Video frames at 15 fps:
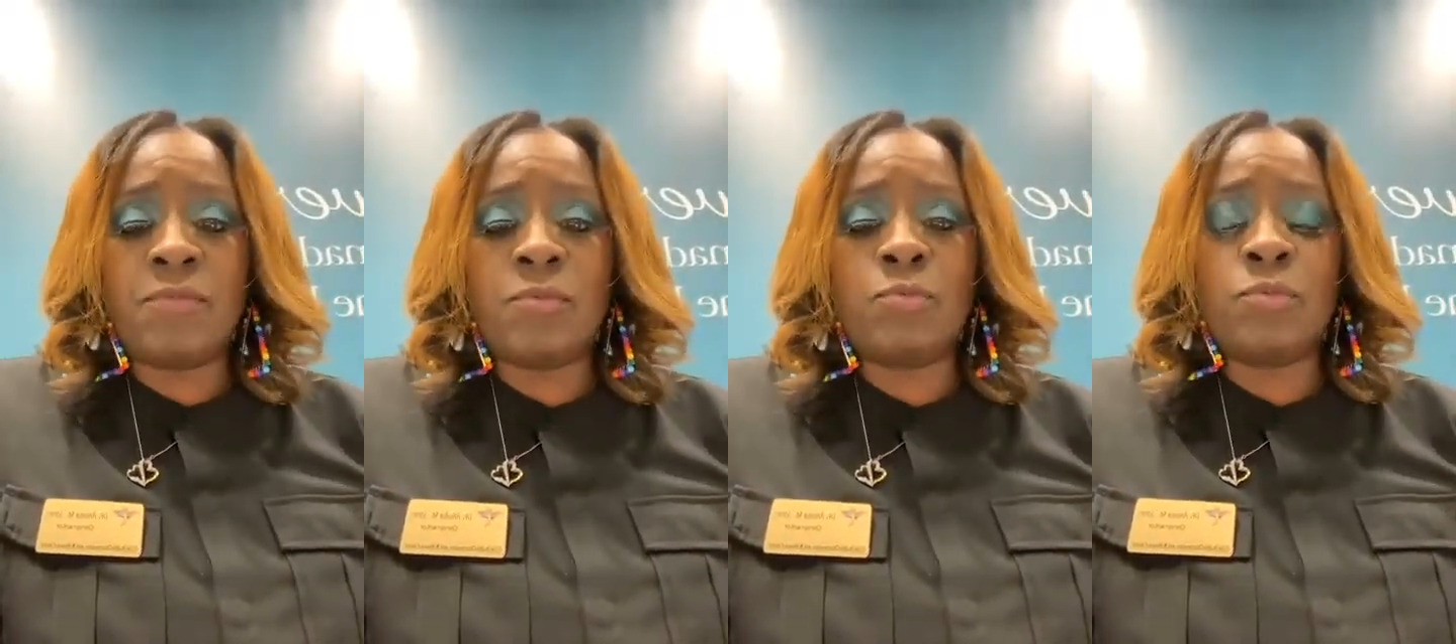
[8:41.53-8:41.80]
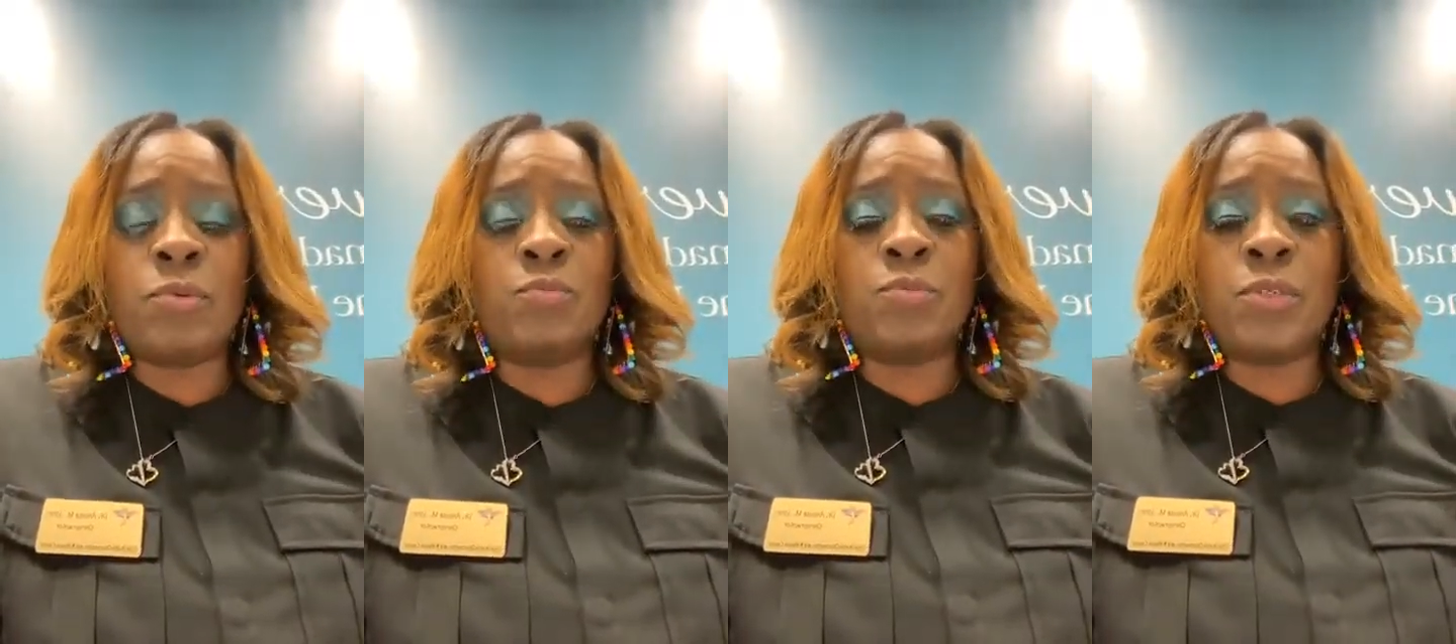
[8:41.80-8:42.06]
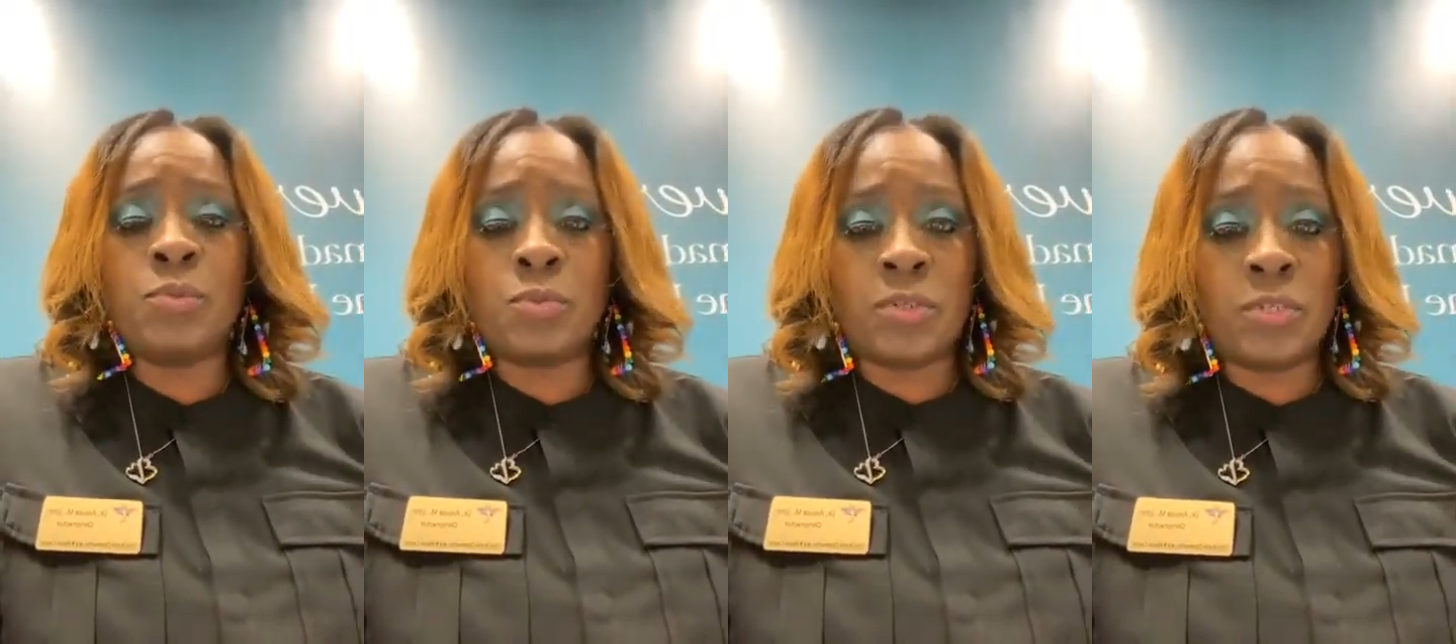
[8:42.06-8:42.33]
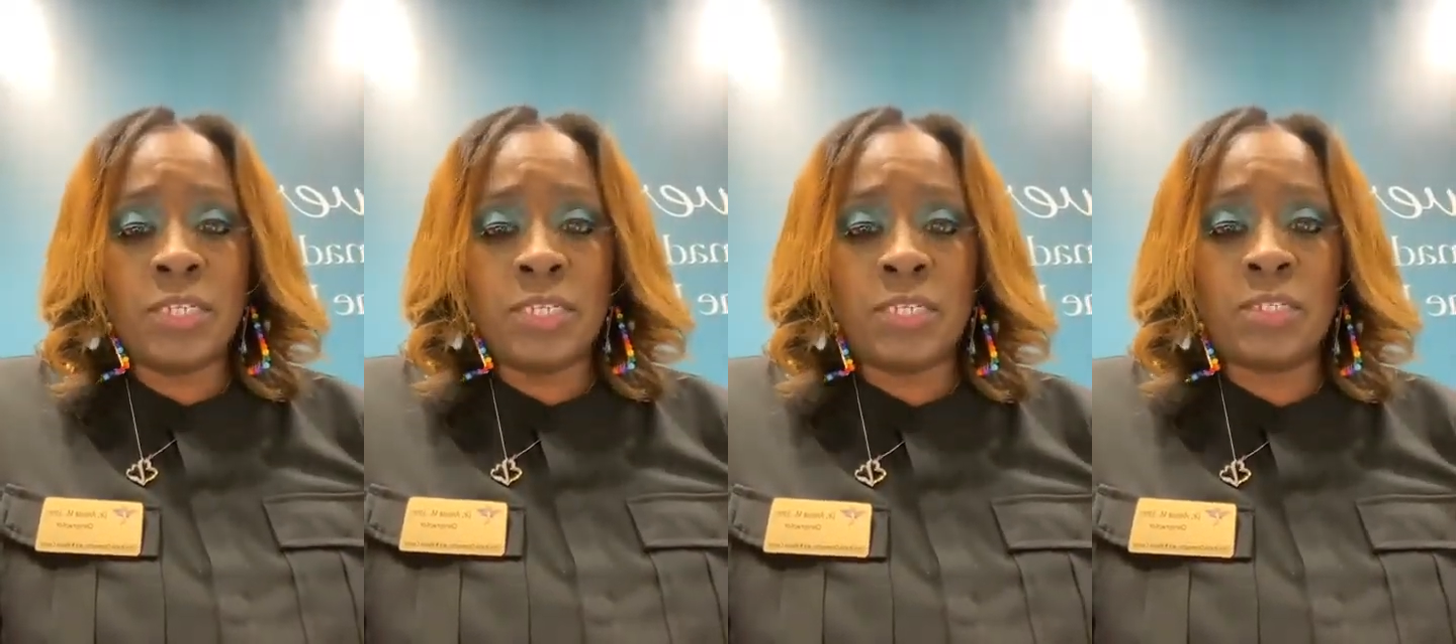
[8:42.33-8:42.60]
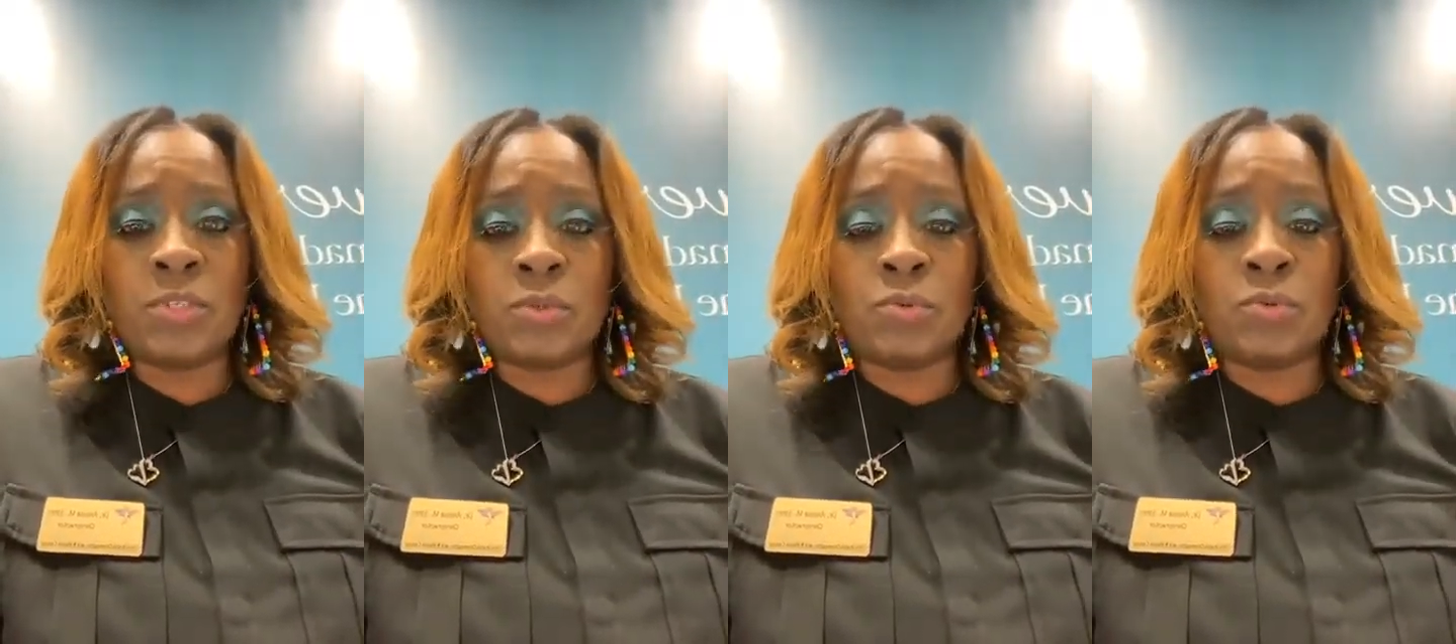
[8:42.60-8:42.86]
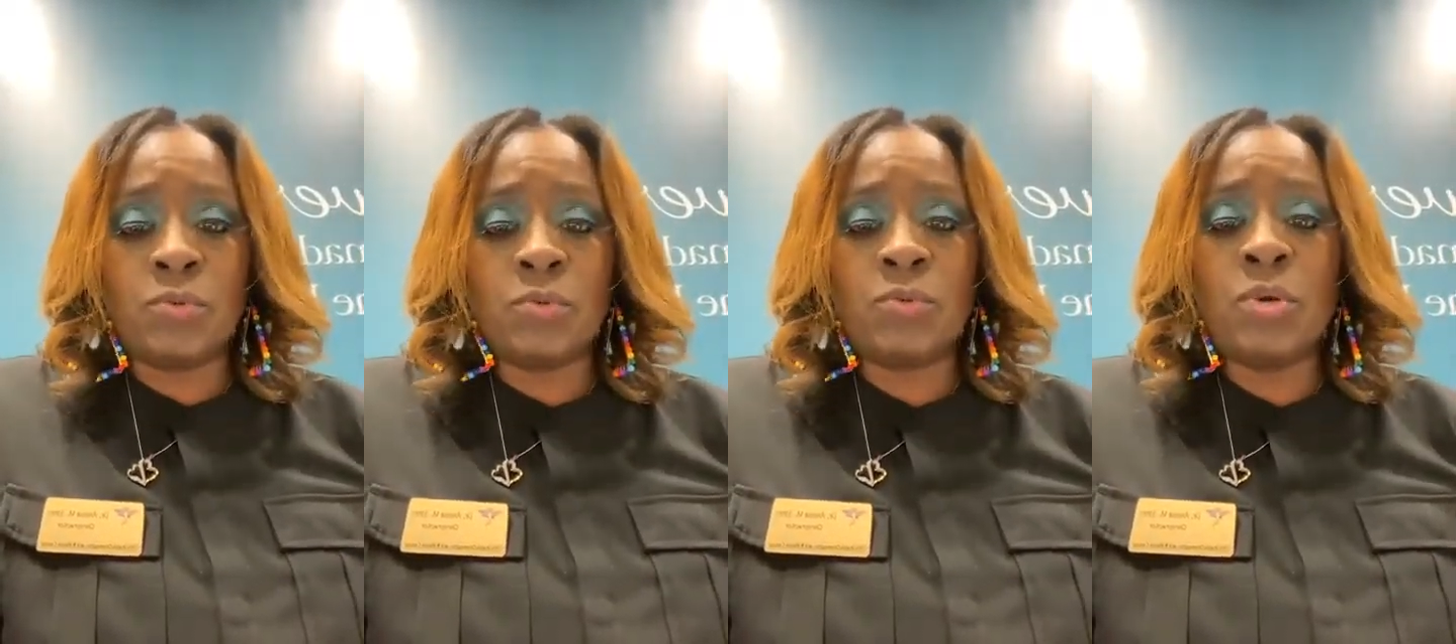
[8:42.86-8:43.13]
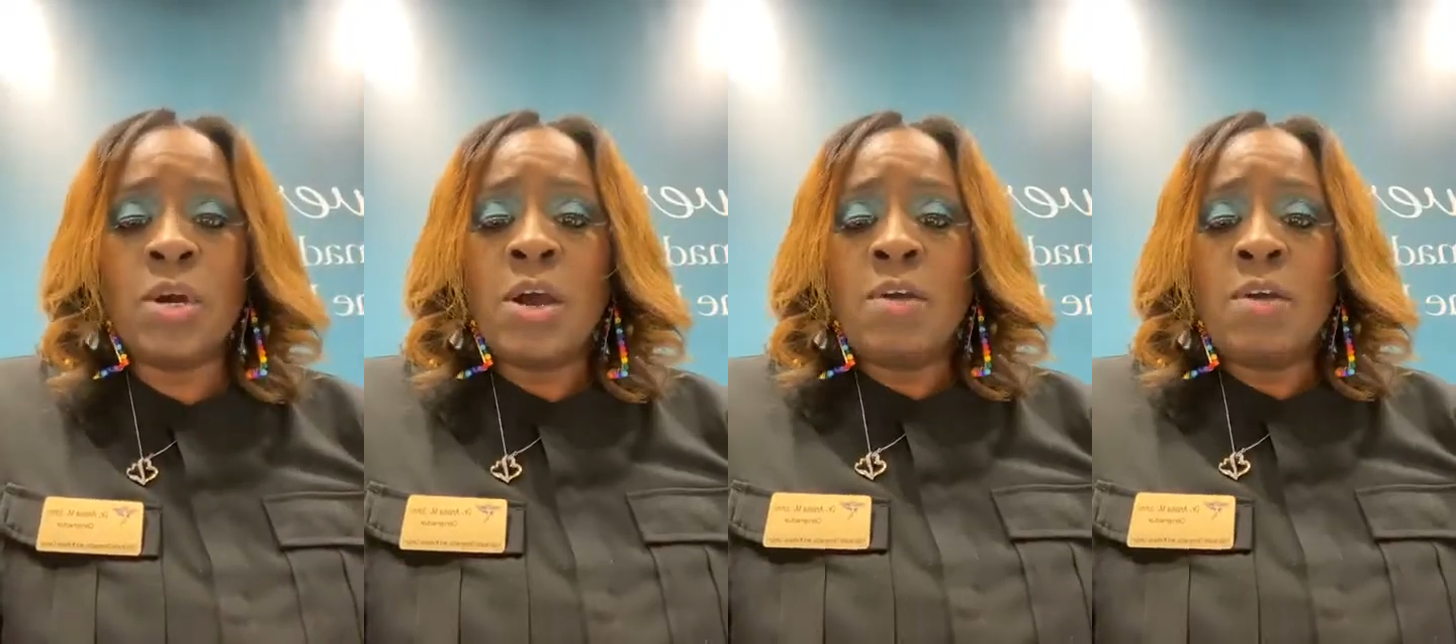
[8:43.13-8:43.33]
from when we were in school.